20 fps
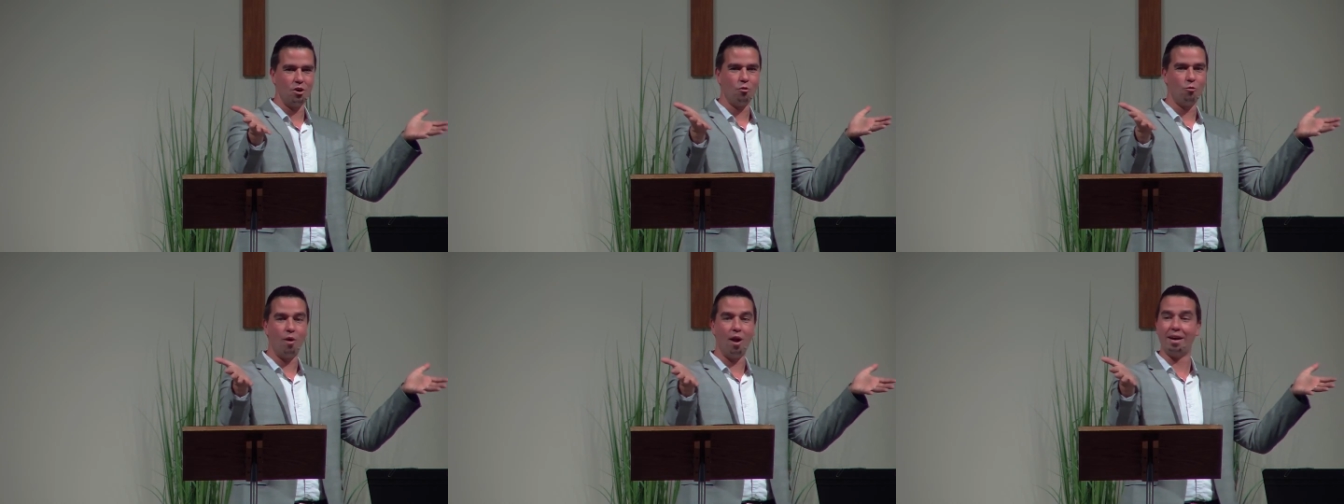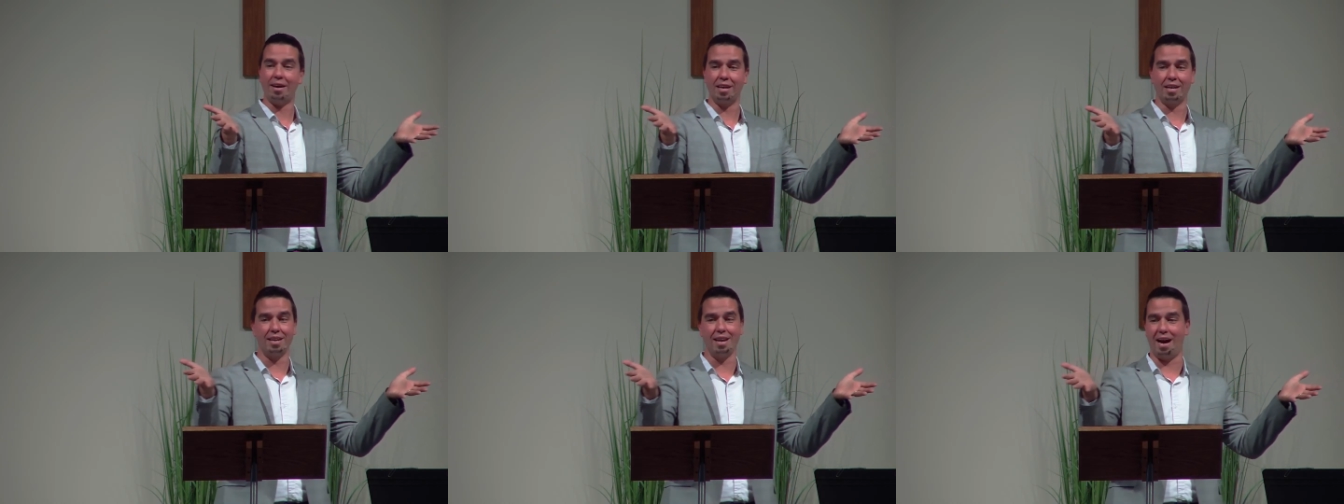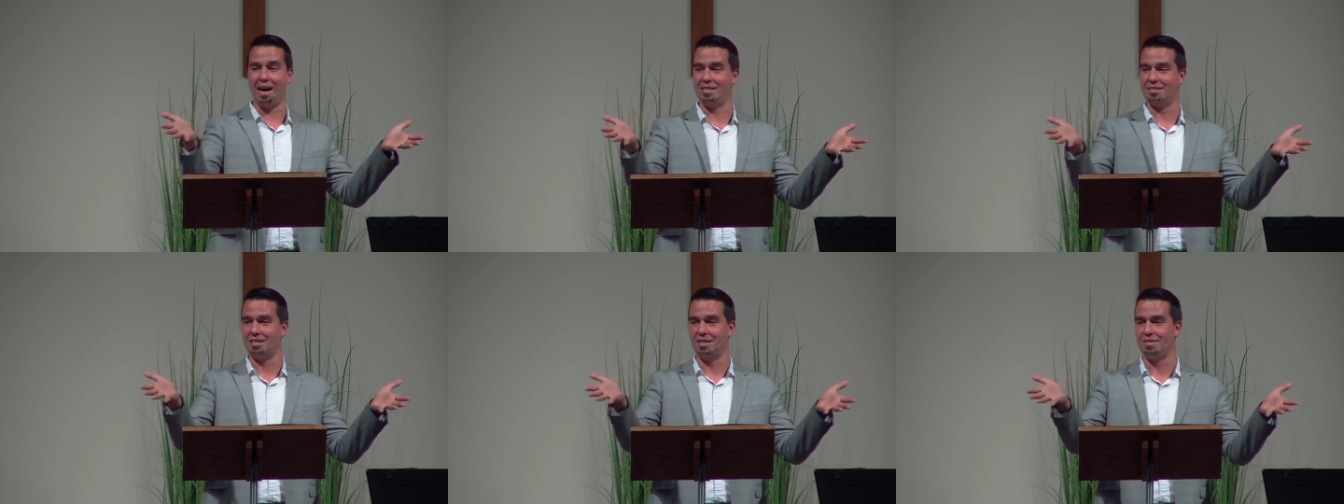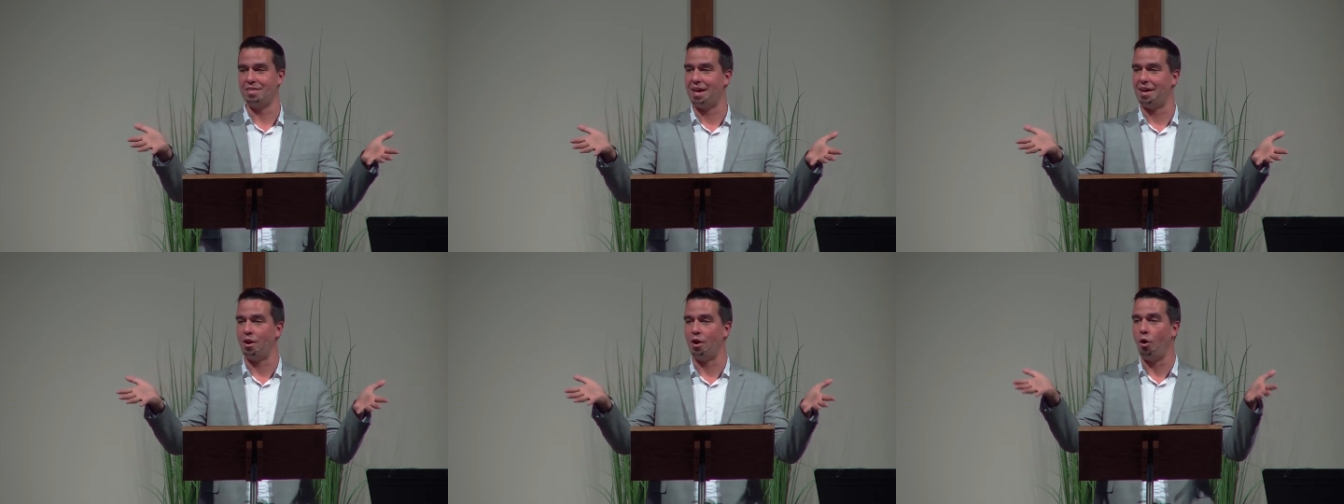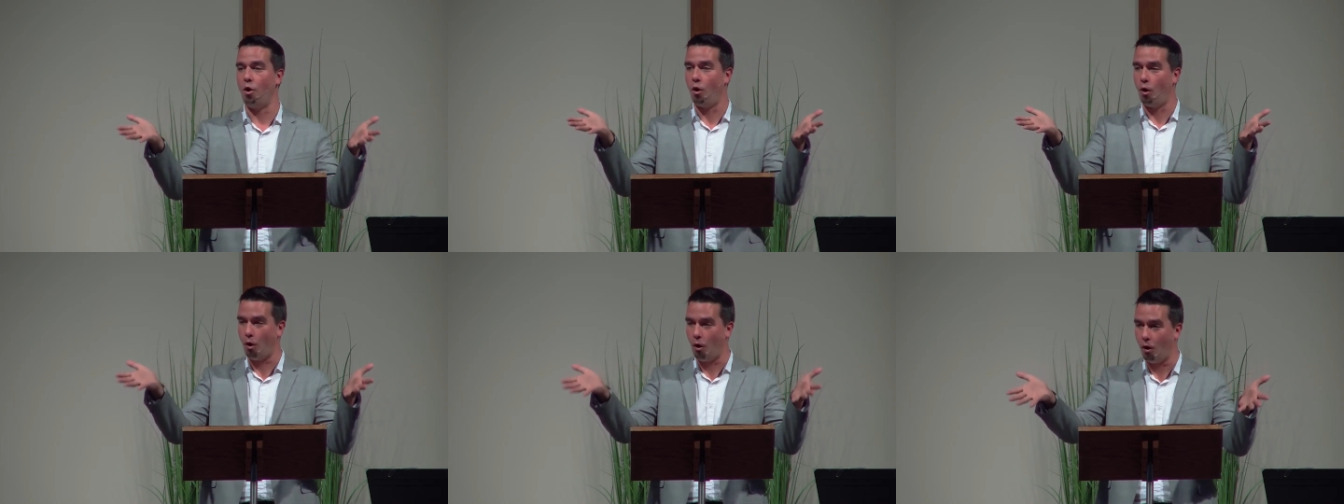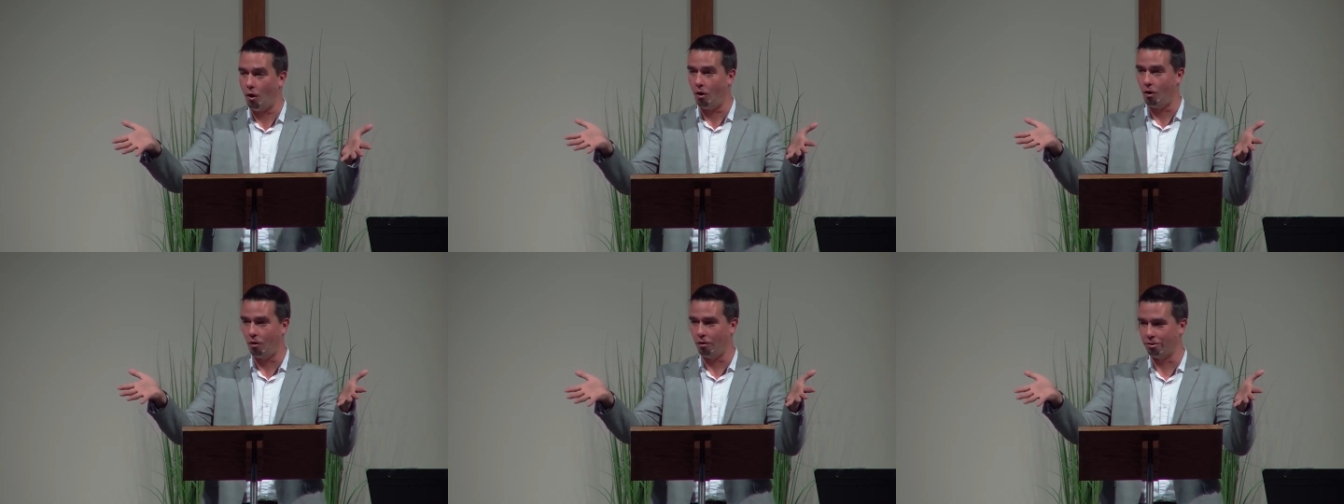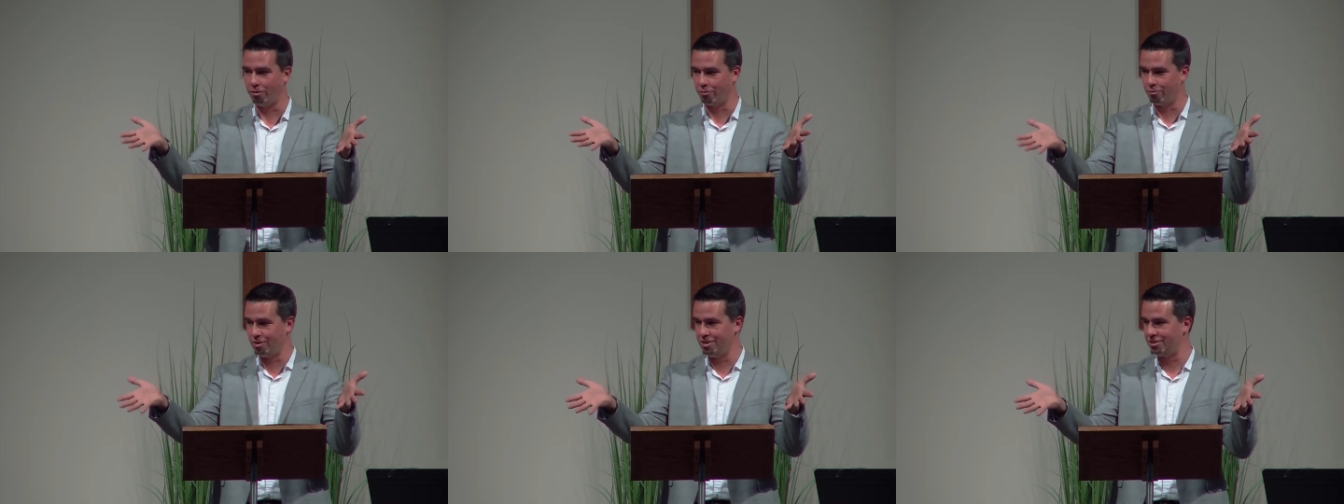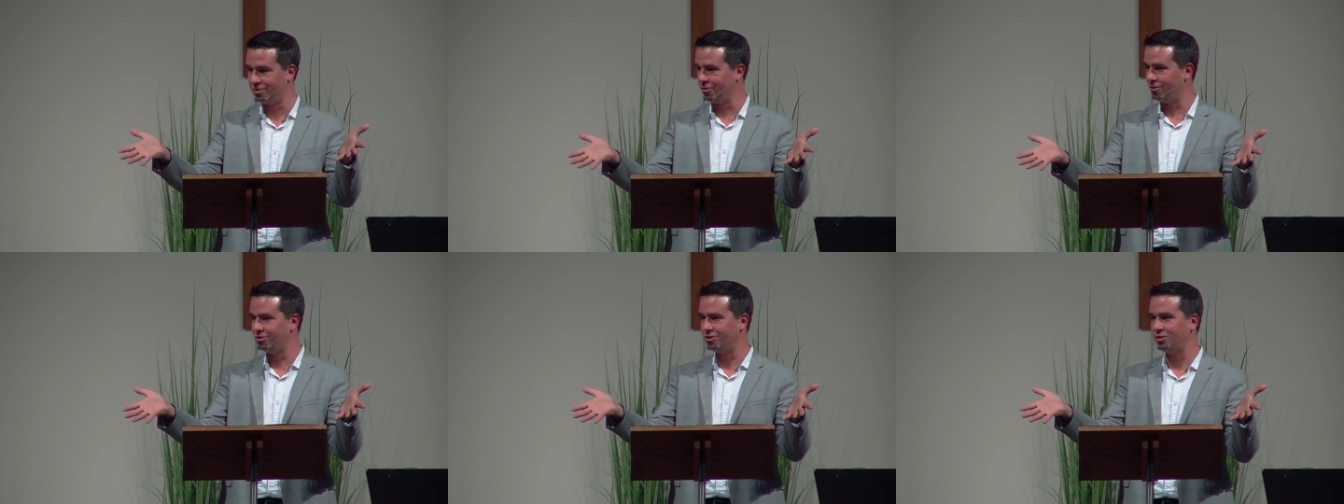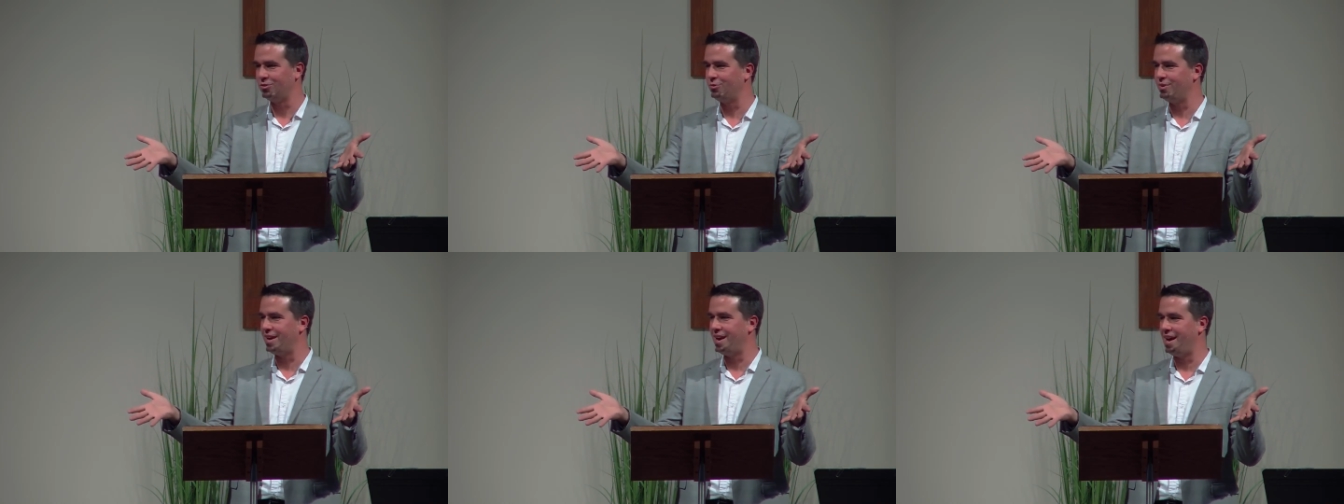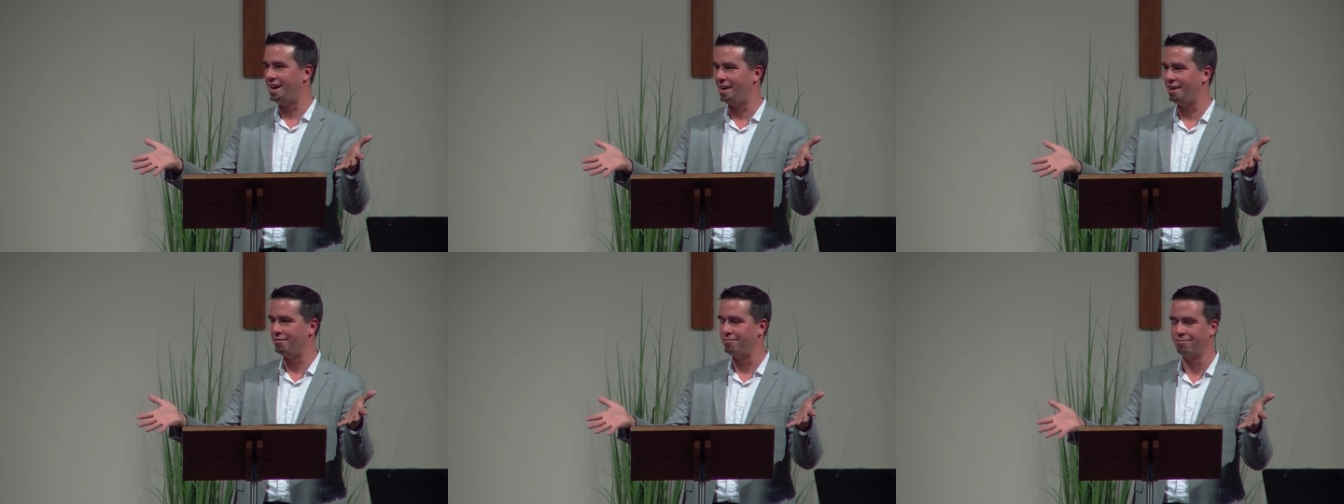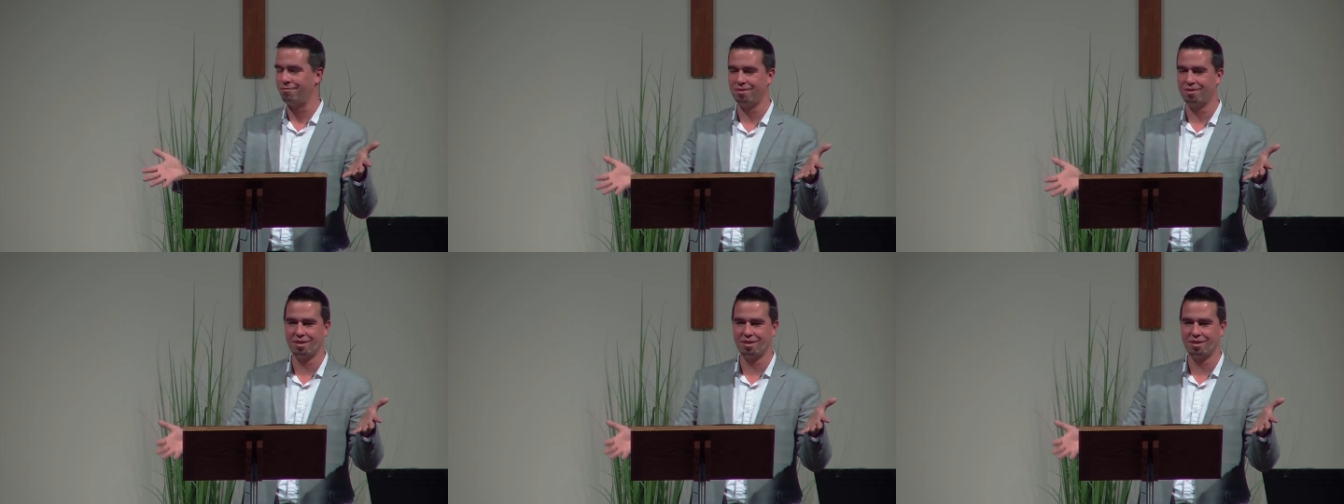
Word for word: recognizing that all the resources we have